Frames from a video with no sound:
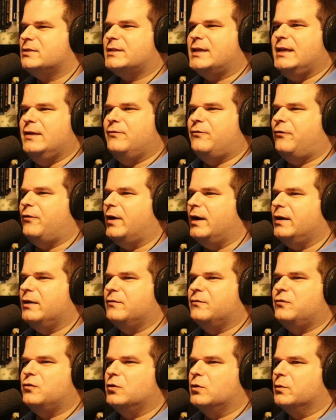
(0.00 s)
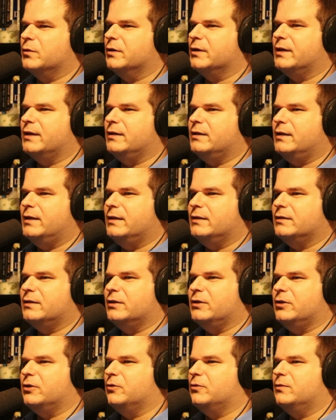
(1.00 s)
keep fighting forward, and
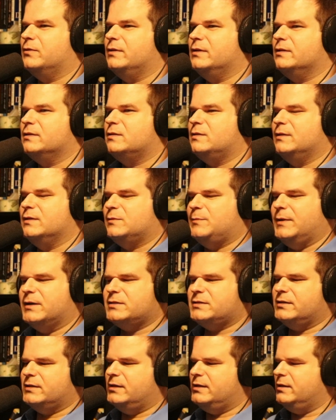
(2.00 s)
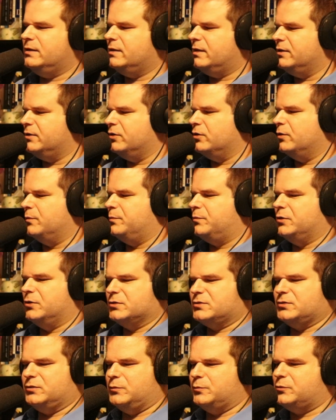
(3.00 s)
especially on your own
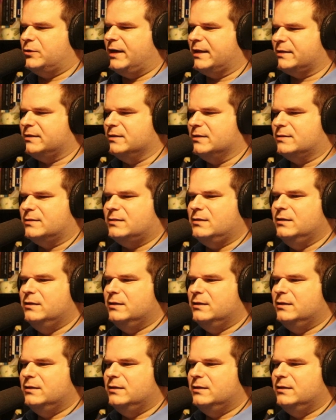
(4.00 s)
personal practice.